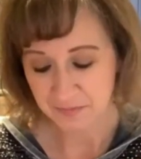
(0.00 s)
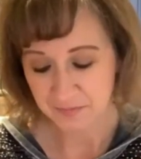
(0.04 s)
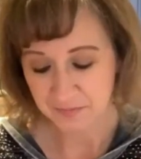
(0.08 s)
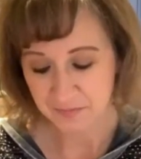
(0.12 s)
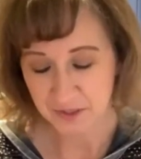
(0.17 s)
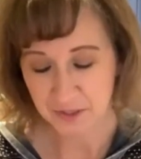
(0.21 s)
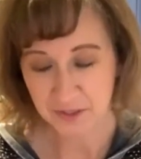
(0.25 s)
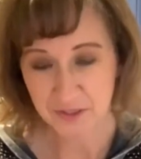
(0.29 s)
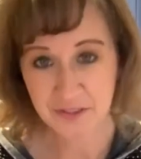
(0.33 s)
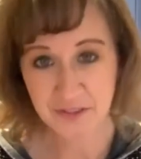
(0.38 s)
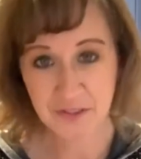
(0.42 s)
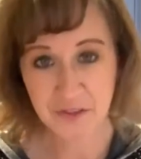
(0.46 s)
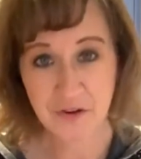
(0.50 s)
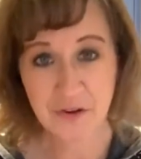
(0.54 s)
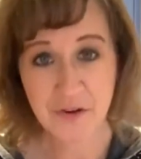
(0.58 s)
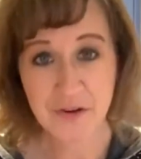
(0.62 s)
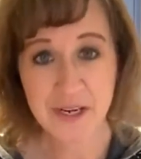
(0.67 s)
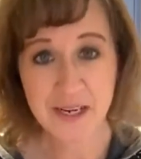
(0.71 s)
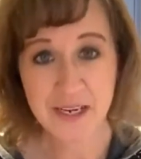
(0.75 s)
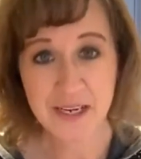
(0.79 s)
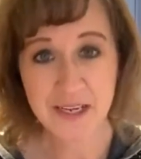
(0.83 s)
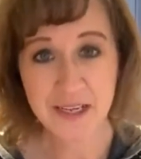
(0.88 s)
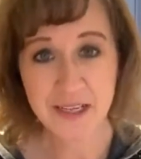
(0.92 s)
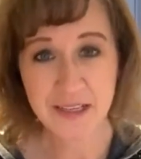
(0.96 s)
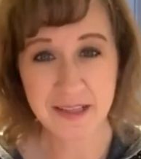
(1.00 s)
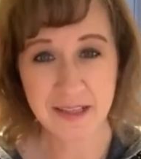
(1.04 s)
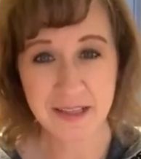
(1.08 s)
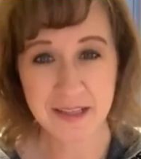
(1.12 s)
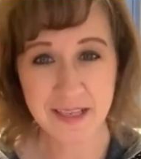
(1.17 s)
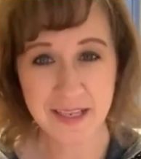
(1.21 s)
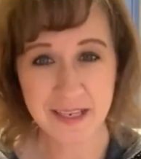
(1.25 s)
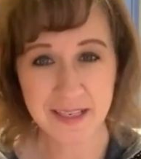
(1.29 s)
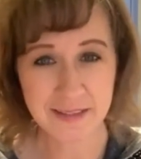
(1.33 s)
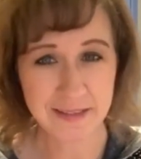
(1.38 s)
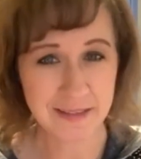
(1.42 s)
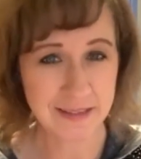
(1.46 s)
discerning the
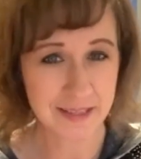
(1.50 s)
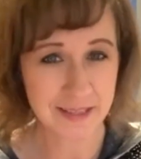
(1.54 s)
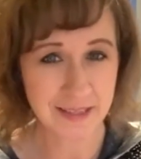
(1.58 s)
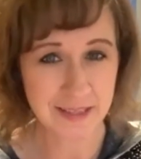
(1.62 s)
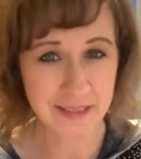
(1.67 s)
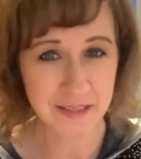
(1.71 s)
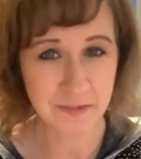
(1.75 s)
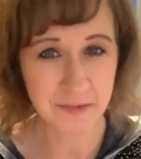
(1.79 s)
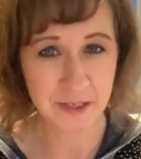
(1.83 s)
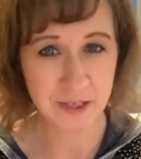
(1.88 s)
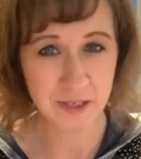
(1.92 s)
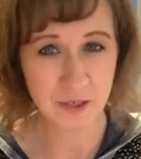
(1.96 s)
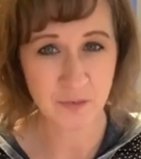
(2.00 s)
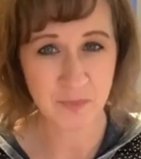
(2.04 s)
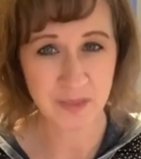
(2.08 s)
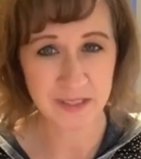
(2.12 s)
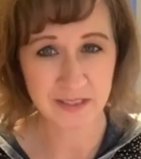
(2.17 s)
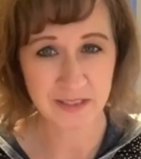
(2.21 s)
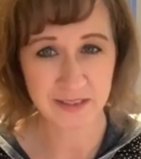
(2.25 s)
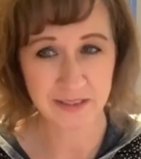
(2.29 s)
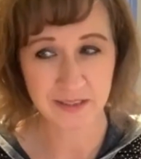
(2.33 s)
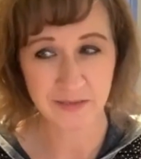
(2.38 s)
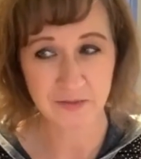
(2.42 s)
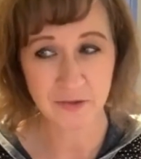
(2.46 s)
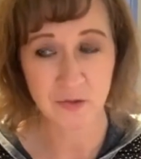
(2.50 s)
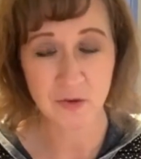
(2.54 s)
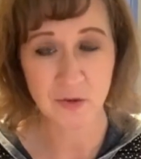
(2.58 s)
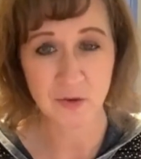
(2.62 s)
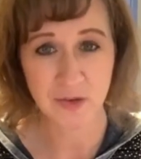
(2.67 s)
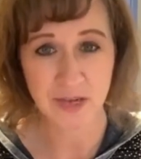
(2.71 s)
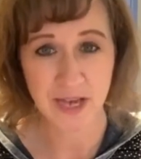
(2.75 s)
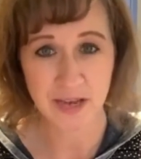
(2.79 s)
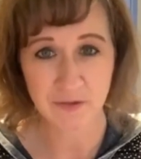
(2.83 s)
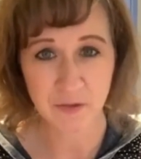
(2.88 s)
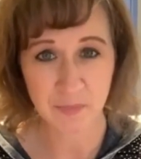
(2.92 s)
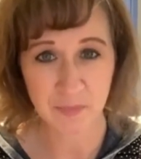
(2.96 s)
things that need to be in your business, if you
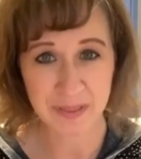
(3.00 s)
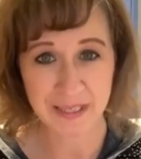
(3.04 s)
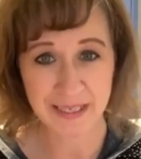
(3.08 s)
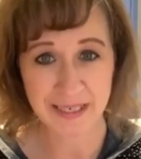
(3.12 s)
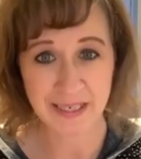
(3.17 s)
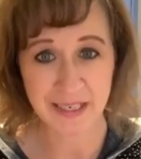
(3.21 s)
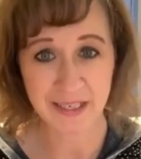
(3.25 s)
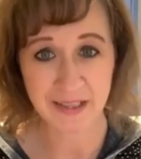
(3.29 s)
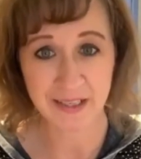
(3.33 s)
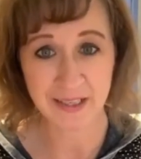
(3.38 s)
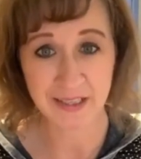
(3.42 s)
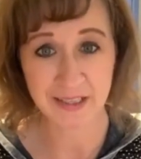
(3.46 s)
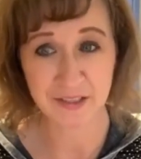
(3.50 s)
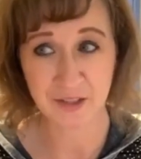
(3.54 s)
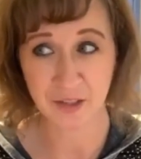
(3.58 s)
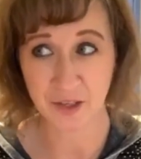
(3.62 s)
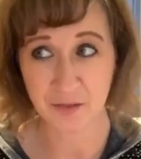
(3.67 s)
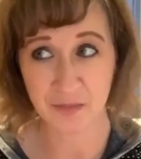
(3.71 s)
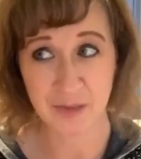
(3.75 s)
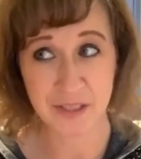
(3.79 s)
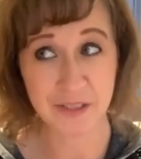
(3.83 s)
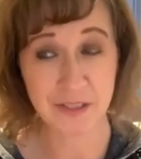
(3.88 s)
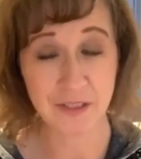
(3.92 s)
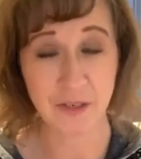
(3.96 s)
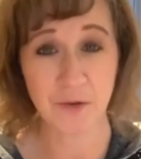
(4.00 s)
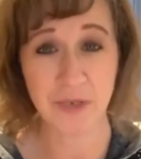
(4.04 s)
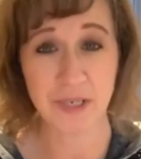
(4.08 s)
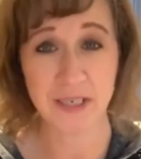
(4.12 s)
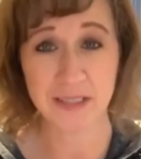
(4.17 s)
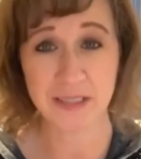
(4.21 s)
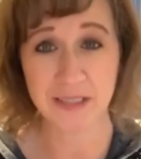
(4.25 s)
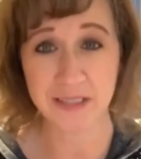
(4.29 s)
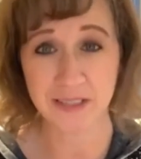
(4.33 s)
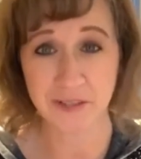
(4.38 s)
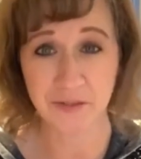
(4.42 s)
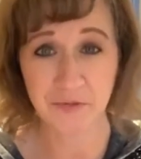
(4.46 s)
don't have a plan, then it's going to be so
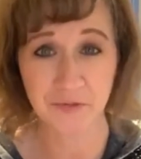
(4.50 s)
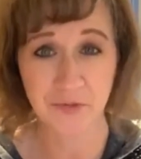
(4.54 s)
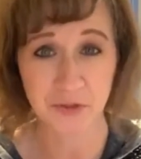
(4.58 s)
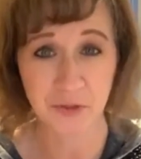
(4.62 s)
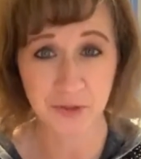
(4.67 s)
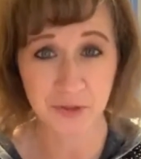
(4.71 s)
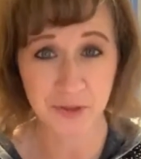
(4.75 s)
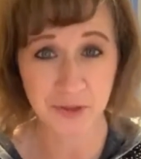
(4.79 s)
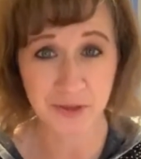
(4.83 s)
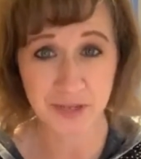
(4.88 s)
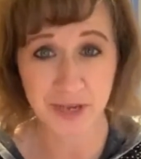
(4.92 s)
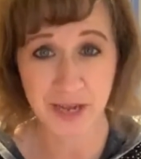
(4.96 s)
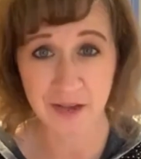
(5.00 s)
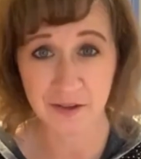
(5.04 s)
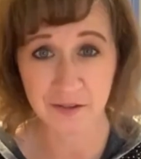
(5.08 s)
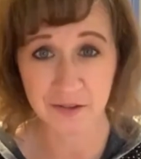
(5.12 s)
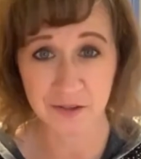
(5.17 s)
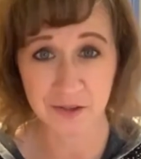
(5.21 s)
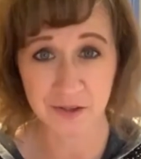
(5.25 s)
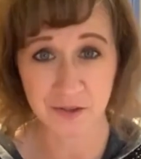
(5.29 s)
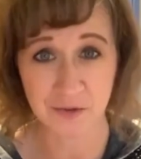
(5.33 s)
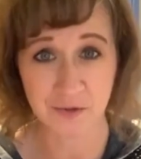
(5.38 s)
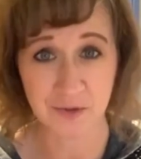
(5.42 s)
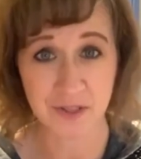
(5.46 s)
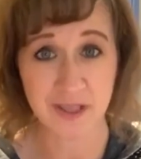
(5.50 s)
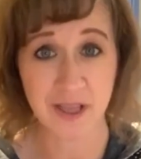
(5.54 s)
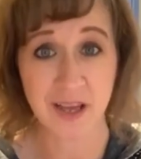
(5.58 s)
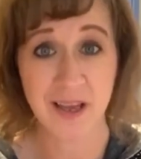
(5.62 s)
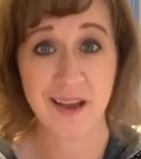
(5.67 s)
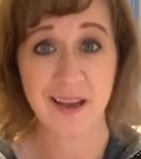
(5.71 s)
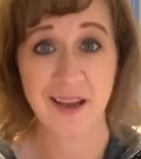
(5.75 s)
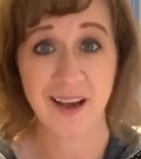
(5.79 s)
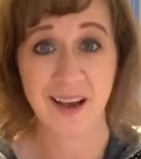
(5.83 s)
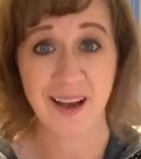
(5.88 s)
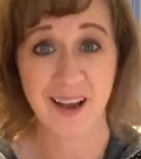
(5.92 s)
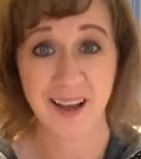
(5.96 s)
easy to fill your calendar with
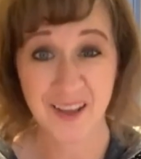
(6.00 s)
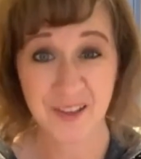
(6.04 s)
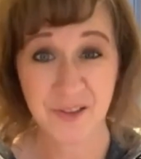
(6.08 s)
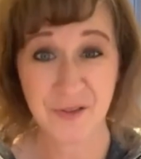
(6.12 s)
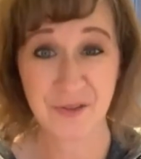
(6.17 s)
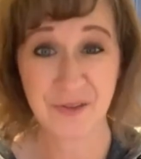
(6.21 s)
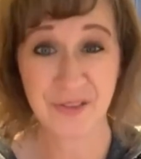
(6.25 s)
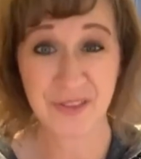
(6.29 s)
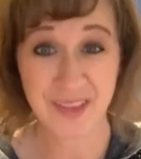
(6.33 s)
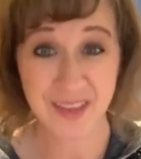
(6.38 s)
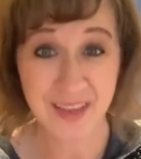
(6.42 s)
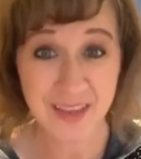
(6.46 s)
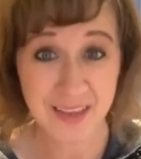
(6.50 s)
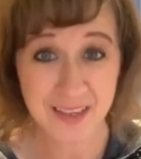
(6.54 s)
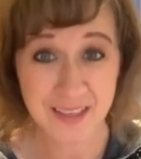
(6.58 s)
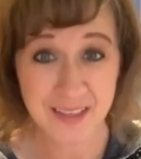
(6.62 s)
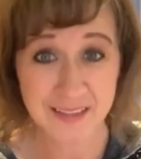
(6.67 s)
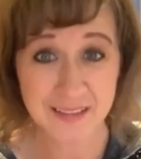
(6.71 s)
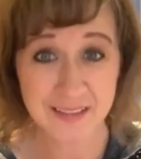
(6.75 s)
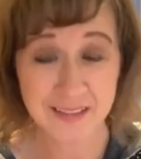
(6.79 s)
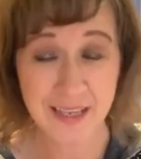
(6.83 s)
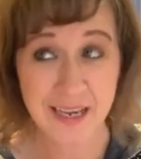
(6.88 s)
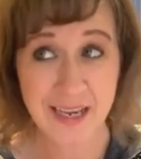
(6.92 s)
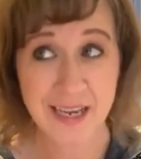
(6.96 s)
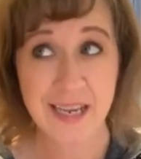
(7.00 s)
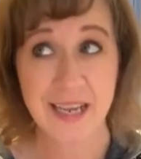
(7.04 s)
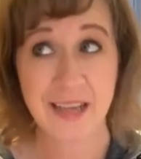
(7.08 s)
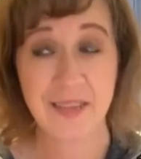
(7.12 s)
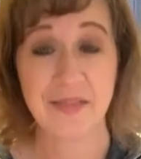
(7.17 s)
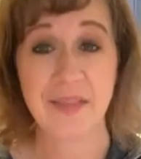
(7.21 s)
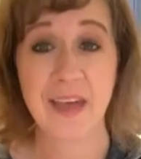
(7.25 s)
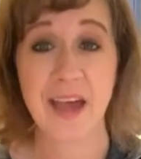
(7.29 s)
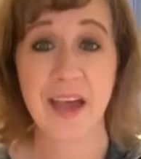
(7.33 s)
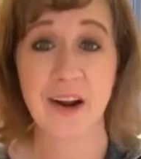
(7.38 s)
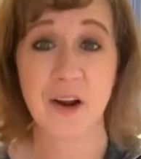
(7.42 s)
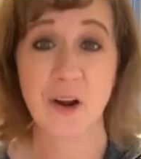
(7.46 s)
other things
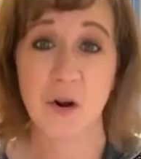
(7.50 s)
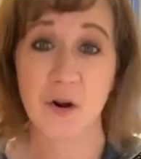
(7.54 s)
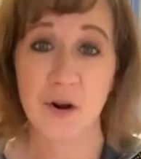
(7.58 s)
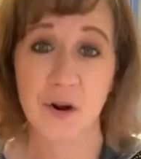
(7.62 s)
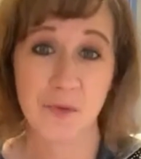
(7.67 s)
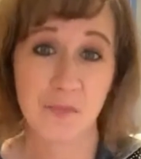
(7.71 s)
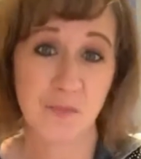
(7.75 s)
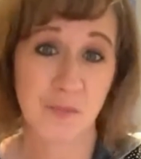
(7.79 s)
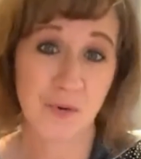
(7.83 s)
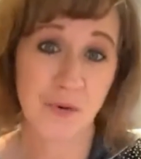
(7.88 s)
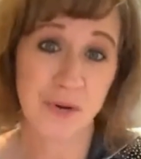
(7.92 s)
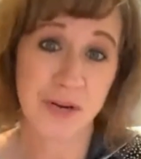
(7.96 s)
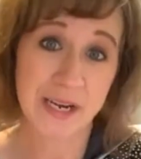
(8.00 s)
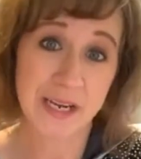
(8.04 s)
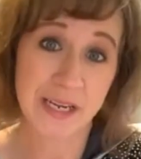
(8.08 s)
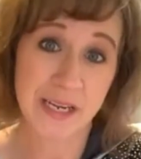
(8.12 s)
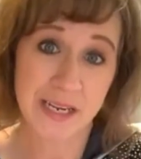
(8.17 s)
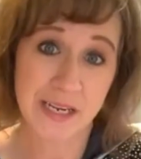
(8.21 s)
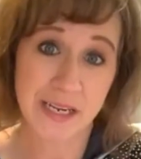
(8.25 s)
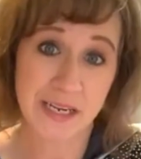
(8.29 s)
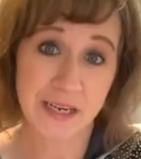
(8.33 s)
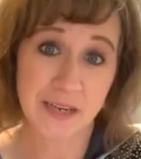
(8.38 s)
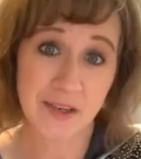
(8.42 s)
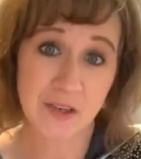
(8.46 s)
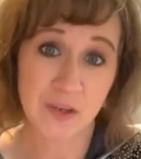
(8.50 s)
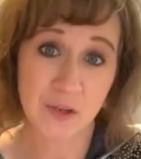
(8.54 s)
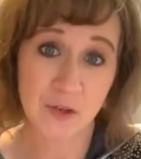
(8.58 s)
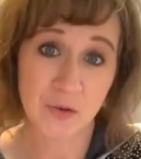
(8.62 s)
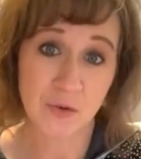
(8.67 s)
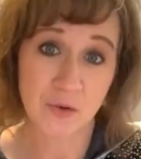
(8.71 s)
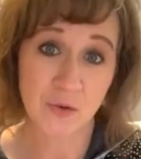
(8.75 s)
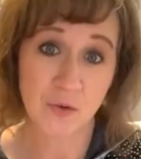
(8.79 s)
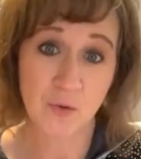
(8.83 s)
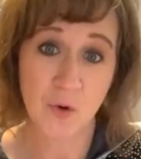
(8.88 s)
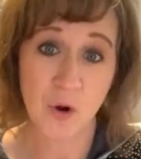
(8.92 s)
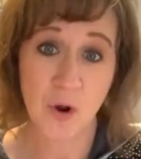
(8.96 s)
that aren't bringing
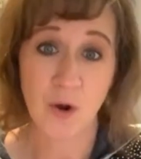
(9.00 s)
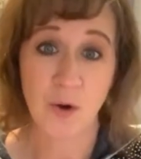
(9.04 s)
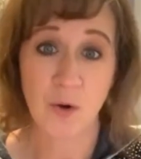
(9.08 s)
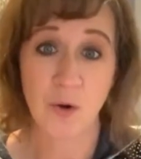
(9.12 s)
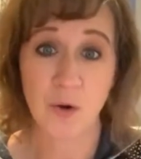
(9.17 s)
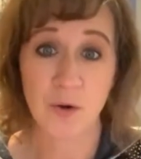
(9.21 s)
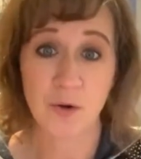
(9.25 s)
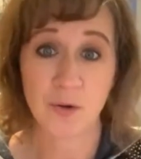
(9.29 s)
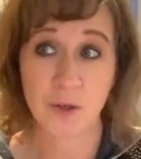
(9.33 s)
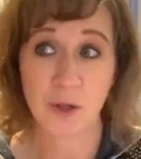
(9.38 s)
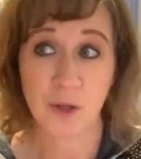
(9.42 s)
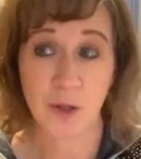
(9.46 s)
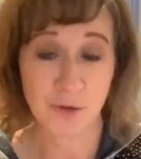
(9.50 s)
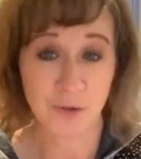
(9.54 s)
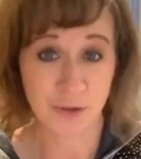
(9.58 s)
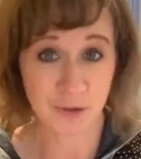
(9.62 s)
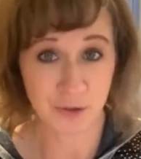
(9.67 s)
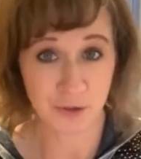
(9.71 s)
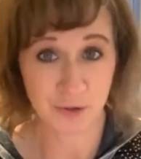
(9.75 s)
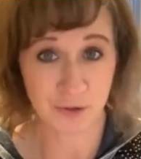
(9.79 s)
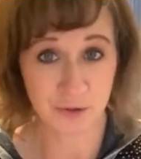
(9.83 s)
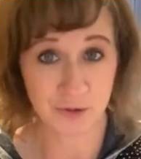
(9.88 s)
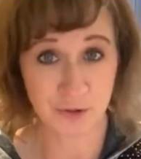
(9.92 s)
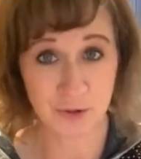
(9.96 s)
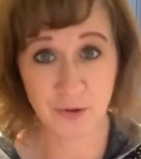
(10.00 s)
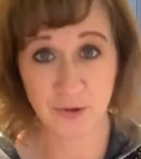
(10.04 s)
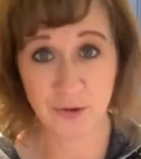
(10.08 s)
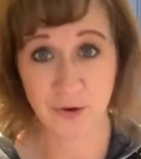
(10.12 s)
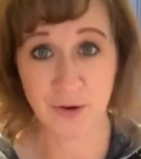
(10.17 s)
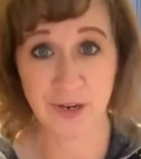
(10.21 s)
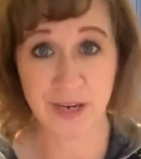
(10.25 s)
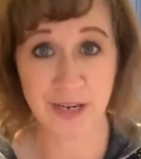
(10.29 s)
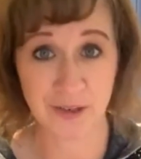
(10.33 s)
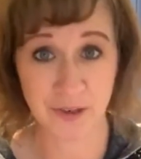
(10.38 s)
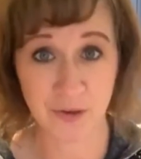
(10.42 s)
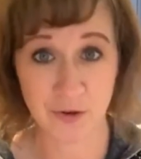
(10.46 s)
you closer to
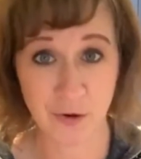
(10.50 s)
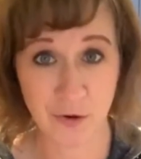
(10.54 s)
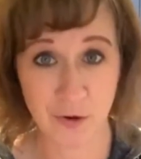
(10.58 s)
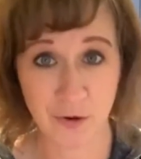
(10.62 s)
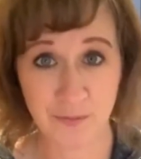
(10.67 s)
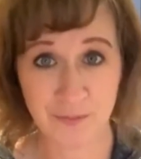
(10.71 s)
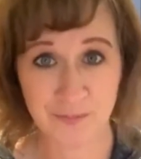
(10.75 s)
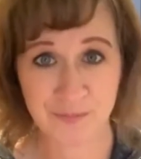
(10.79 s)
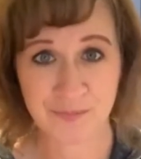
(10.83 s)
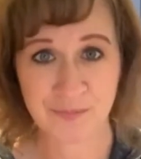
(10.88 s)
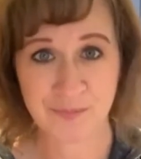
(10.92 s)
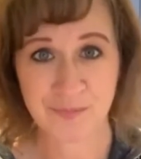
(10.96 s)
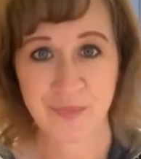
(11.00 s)
your end goal.